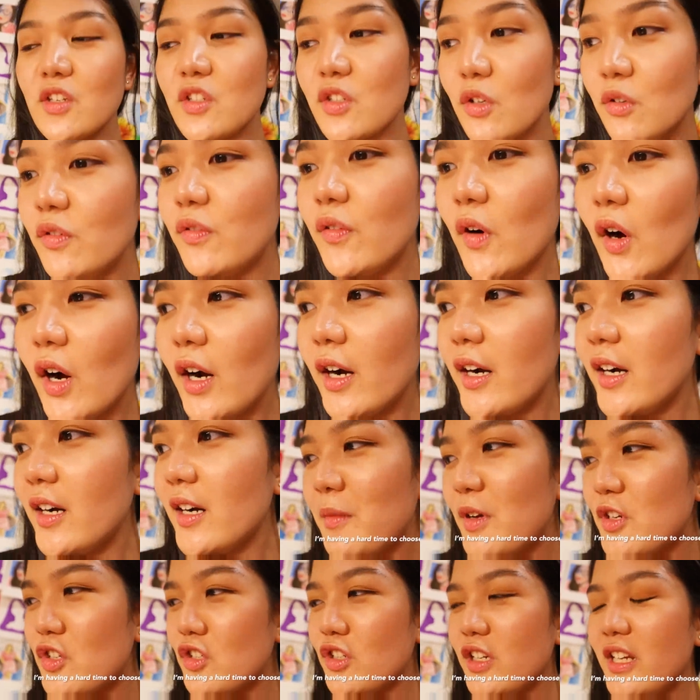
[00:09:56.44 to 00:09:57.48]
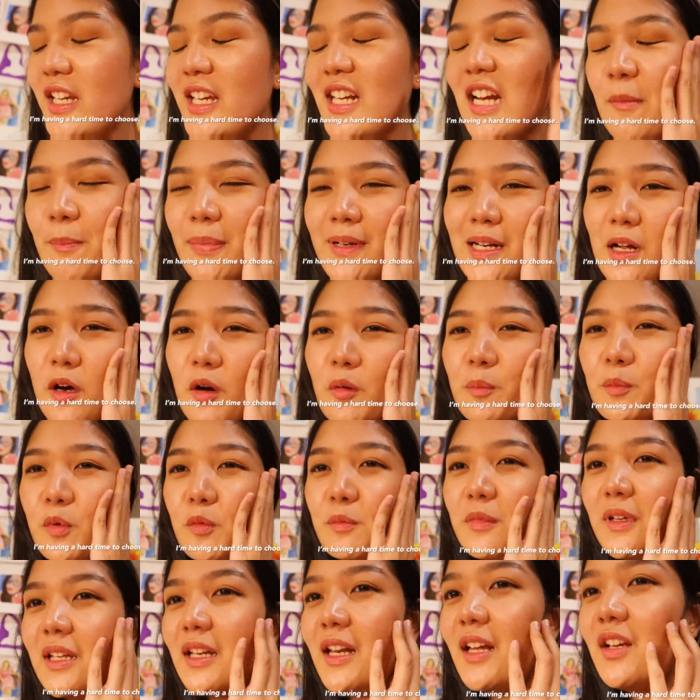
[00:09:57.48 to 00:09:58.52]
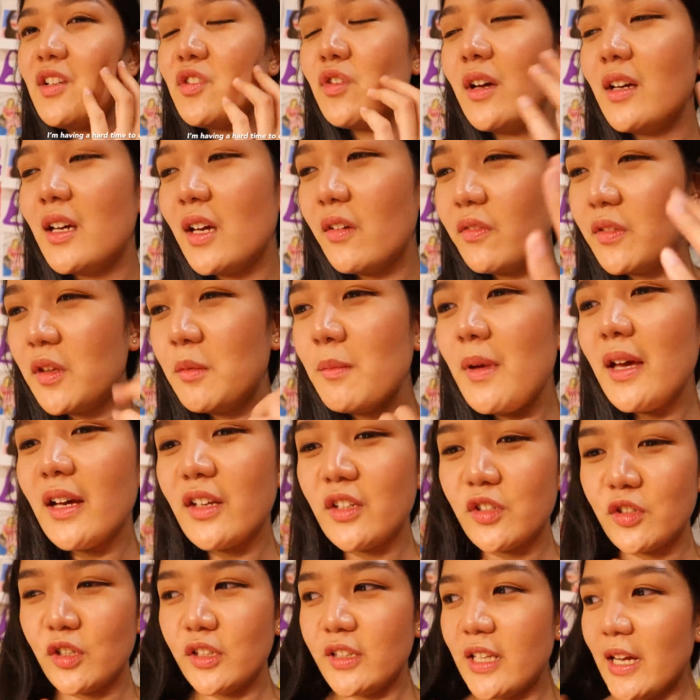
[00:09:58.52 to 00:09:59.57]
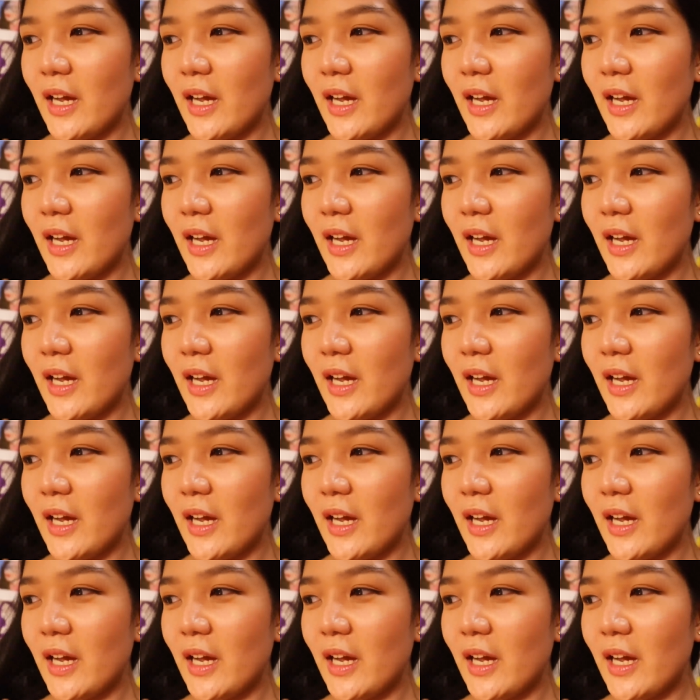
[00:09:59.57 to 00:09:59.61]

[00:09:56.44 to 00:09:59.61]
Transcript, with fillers: So far, medyo nahihirapan ako pumili so I gave them extra